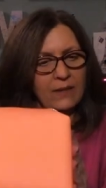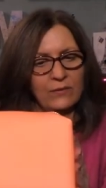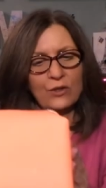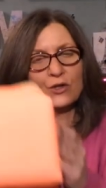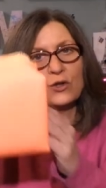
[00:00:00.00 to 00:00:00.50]

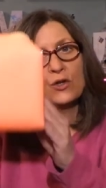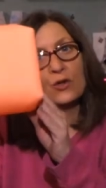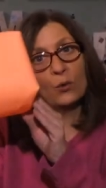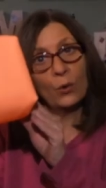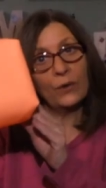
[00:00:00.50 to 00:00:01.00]
even just to
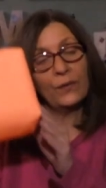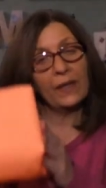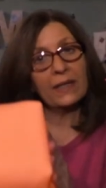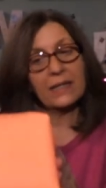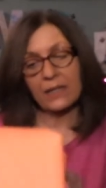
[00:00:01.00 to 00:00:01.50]
store
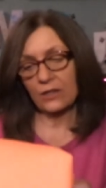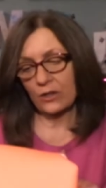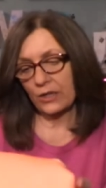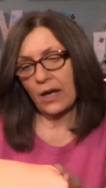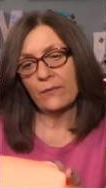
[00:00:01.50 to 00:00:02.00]
things in, you
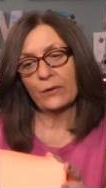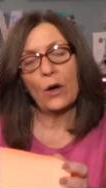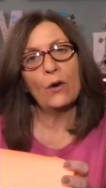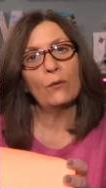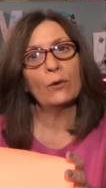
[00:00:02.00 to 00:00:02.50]
know, you have an
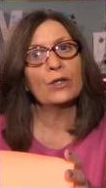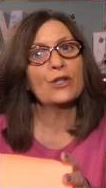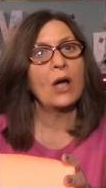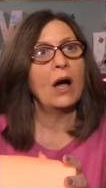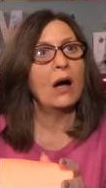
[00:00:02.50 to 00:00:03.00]

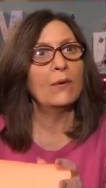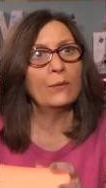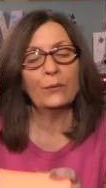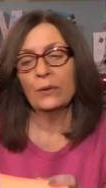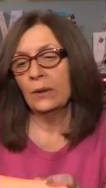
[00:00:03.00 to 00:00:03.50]
overage
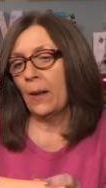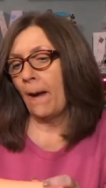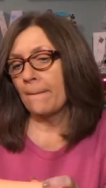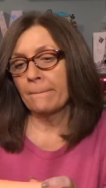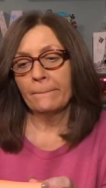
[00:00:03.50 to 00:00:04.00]
of,
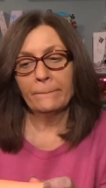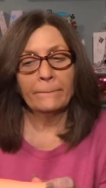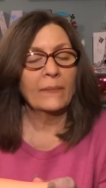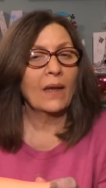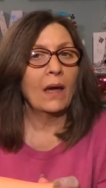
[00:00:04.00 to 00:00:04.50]

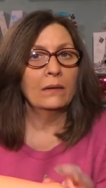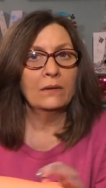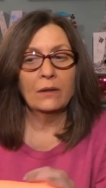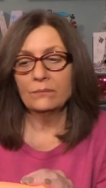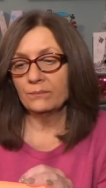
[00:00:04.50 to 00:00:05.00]
I don't
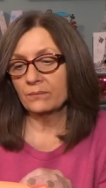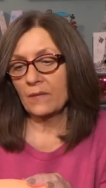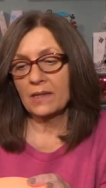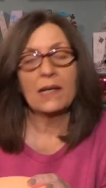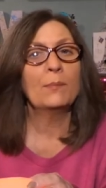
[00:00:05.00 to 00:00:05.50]
know,
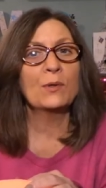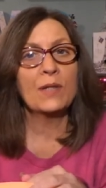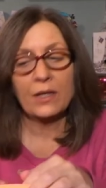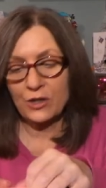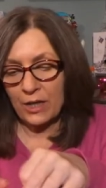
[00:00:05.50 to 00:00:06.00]
sample
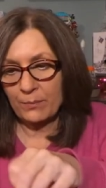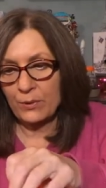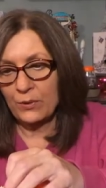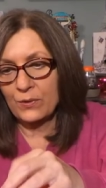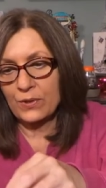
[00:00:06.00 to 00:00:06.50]
size
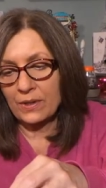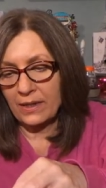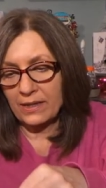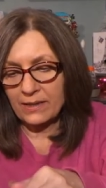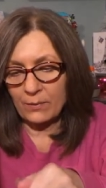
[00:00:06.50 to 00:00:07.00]
shampoos.
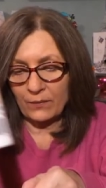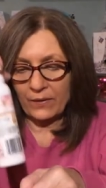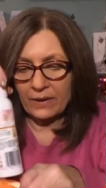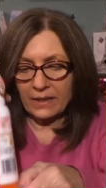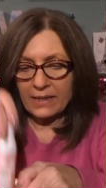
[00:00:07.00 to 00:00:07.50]
These would
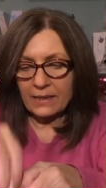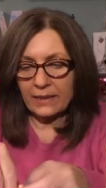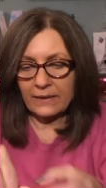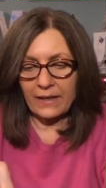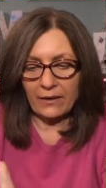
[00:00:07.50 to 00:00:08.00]
fit
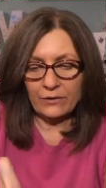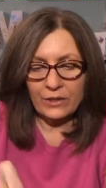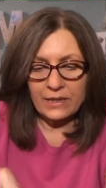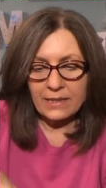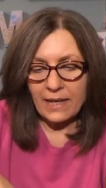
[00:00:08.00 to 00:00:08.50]
nicely in there and
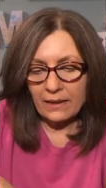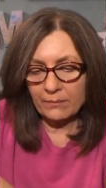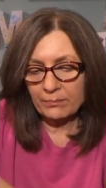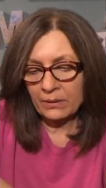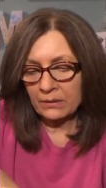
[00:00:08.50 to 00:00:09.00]
you could stack up,